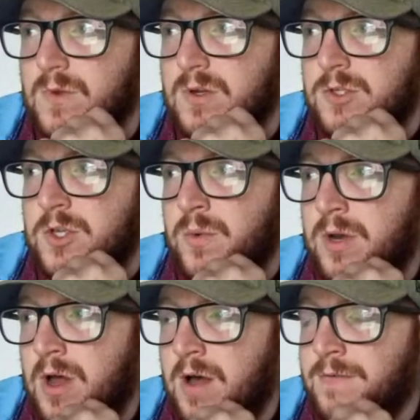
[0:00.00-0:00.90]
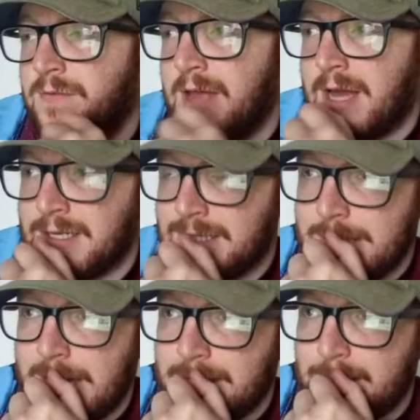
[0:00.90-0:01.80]
Two and a half of the added
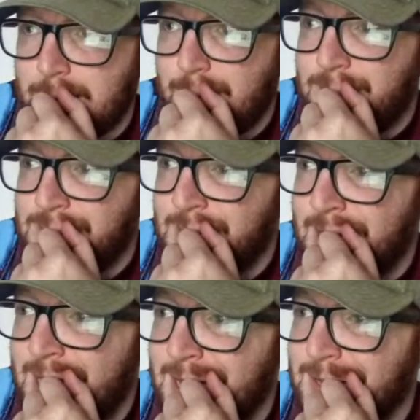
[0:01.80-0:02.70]
6 played.